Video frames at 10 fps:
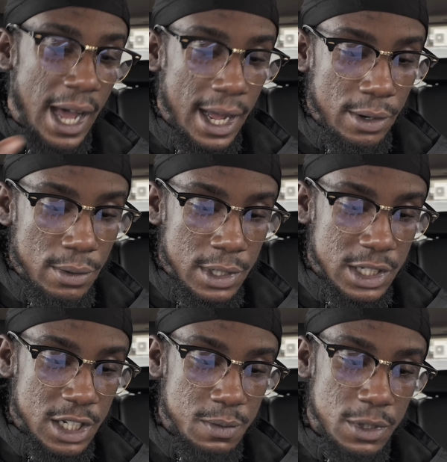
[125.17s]
angle
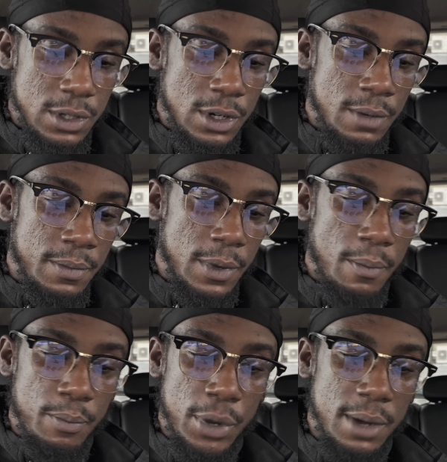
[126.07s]
adjustment knob,
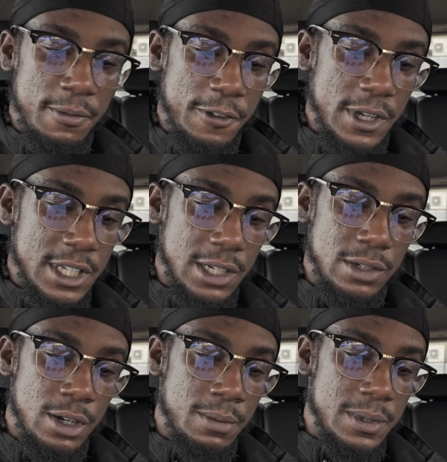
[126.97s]
bottom
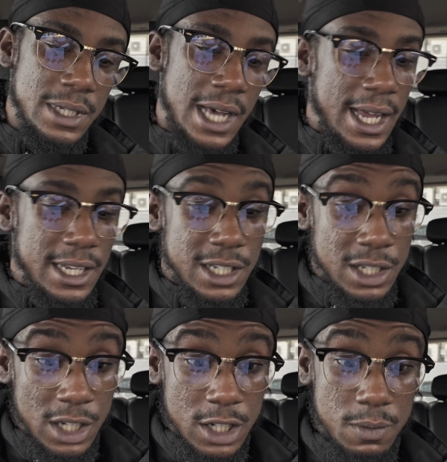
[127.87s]
fixing knob, tightness
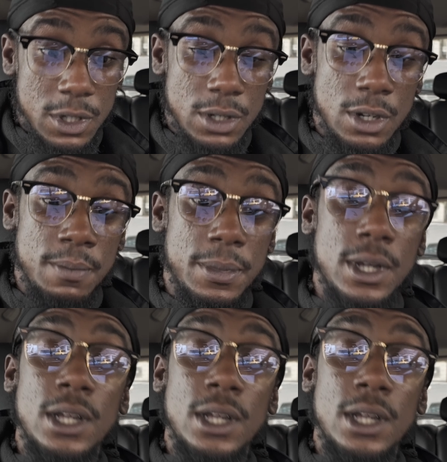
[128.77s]
adjustment knob.